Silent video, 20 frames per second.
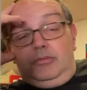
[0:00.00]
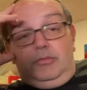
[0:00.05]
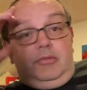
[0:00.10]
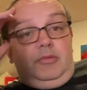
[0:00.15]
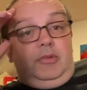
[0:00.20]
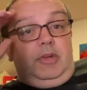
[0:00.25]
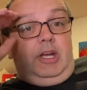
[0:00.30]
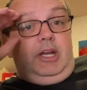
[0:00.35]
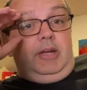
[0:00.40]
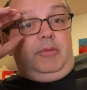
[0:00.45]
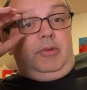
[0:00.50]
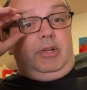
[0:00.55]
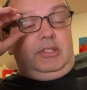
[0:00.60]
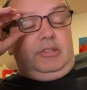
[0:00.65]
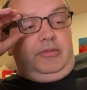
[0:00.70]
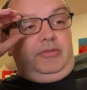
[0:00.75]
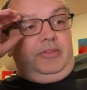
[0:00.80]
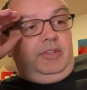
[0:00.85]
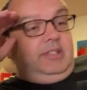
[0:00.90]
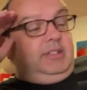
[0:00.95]
And once I
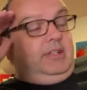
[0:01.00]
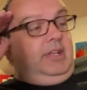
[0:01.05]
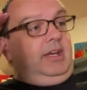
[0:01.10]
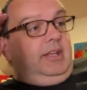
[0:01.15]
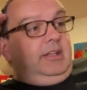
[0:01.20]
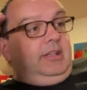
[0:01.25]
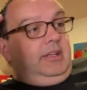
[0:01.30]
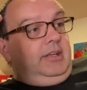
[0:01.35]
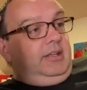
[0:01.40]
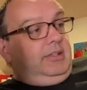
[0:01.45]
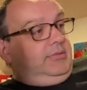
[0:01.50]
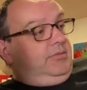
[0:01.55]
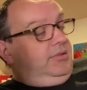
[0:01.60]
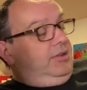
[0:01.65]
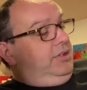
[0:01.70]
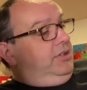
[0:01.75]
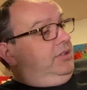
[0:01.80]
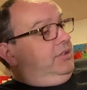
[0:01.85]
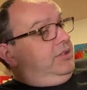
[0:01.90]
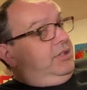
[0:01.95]
fix that, then it's
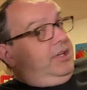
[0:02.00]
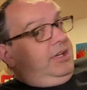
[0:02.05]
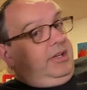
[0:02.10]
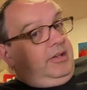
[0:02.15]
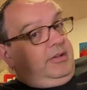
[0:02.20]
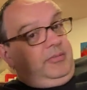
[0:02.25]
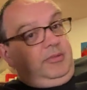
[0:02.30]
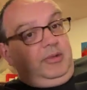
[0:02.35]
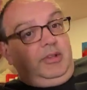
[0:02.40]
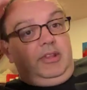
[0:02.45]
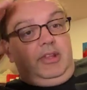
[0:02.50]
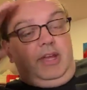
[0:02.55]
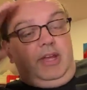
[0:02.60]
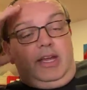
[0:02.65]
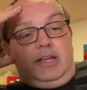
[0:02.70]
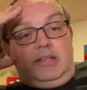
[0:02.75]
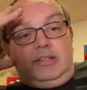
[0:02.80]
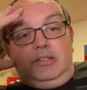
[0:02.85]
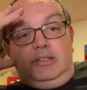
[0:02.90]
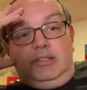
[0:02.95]
really just getting on with
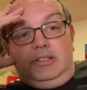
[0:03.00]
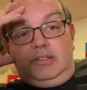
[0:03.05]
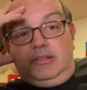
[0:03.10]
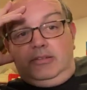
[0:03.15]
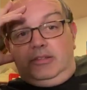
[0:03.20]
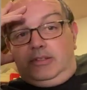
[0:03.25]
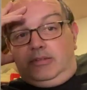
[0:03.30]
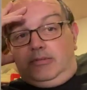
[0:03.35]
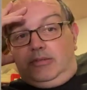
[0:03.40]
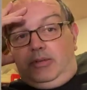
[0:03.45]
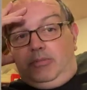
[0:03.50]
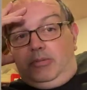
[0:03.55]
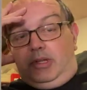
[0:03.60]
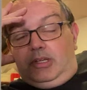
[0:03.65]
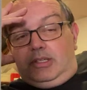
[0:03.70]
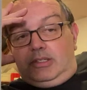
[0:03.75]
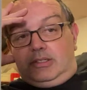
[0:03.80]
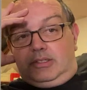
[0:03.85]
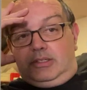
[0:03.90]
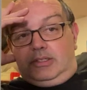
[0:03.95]
actually doing the
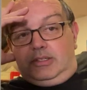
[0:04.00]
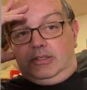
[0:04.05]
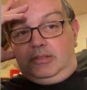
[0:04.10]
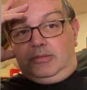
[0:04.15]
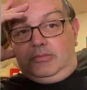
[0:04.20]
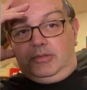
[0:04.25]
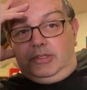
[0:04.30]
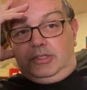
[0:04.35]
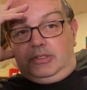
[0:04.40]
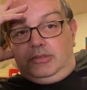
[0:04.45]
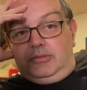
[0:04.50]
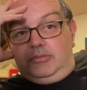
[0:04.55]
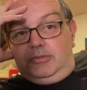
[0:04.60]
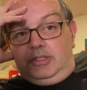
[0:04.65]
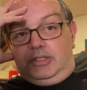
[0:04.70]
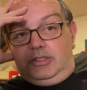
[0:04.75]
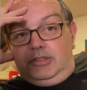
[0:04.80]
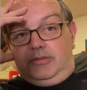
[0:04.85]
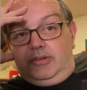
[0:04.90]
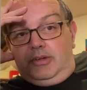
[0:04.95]
replays, which shouldn't
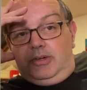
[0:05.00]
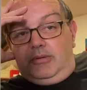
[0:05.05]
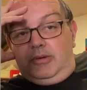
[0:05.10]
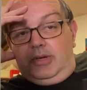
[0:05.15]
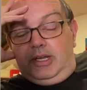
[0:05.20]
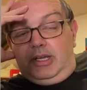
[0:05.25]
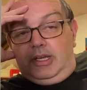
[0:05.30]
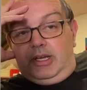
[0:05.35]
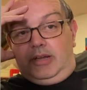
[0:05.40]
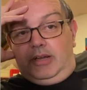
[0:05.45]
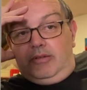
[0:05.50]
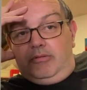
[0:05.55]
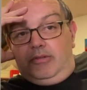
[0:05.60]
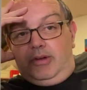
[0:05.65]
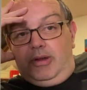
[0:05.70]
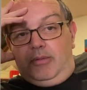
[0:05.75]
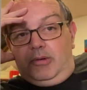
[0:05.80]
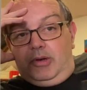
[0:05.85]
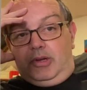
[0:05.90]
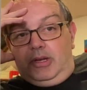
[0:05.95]
be too far away. G'day
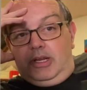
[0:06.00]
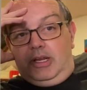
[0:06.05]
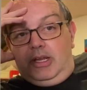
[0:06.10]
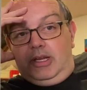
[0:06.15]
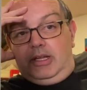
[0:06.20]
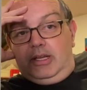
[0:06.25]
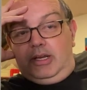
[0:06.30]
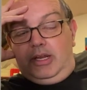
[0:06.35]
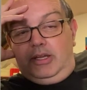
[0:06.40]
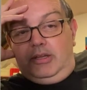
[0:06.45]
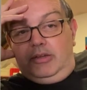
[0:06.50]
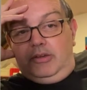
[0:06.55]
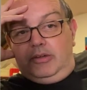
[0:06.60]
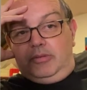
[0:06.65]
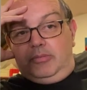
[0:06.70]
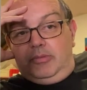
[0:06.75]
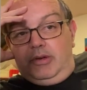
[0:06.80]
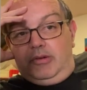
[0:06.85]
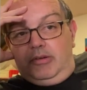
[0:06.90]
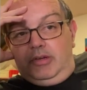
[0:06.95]
Rabbo again. G'day
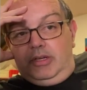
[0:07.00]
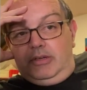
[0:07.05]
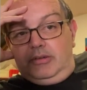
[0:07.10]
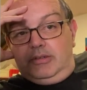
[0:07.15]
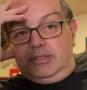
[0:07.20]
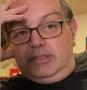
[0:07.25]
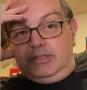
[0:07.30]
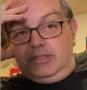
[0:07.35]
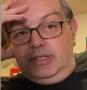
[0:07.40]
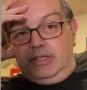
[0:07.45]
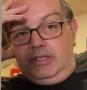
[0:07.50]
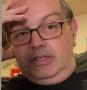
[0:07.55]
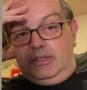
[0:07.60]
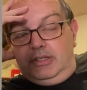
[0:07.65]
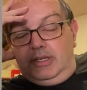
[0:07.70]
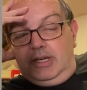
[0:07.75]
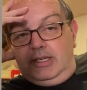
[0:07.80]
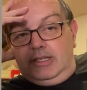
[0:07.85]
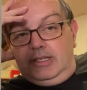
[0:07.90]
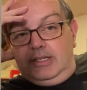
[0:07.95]
Ukeberry. Good to see you.
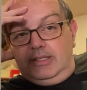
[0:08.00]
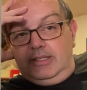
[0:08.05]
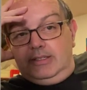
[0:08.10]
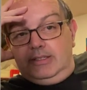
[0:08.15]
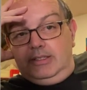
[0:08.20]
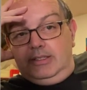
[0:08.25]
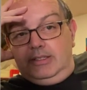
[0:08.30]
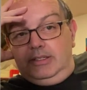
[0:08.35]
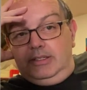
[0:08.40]
G'day Desi.